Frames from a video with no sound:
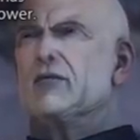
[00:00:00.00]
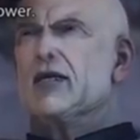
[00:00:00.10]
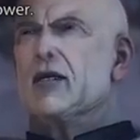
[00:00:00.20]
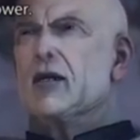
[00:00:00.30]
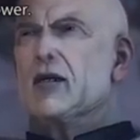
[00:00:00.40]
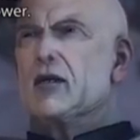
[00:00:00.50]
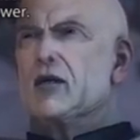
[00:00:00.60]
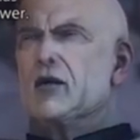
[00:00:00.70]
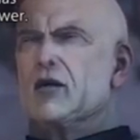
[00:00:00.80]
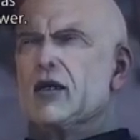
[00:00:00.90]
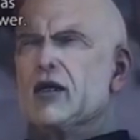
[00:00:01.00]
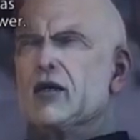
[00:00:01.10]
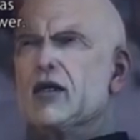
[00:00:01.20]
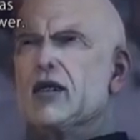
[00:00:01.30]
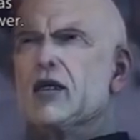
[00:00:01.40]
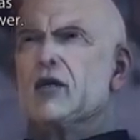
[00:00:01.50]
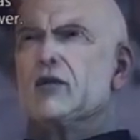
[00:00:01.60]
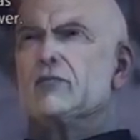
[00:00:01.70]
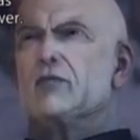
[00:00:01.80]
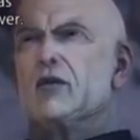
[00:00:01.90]
of Edan to evolve a
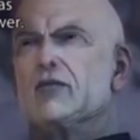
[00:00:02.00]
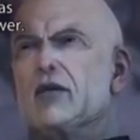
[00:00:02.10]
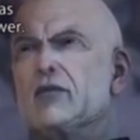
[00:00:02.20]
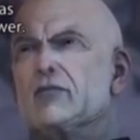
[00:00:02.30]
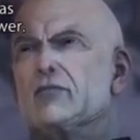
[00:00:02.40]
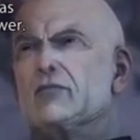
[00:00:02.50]
lot of power.